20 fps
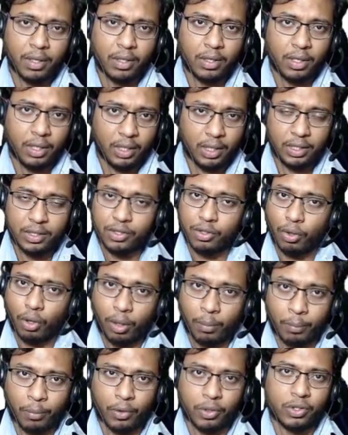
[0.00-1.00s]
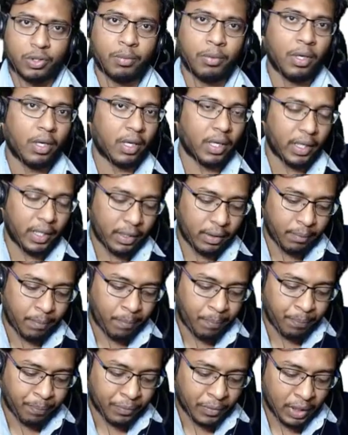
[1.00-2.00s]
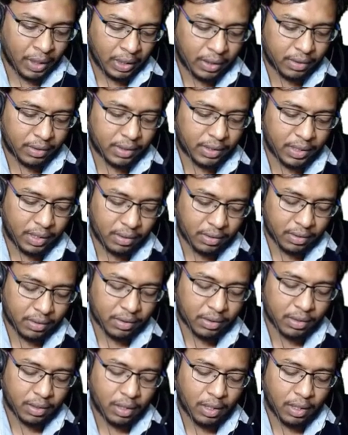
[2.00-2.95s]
It's not possible, right? Since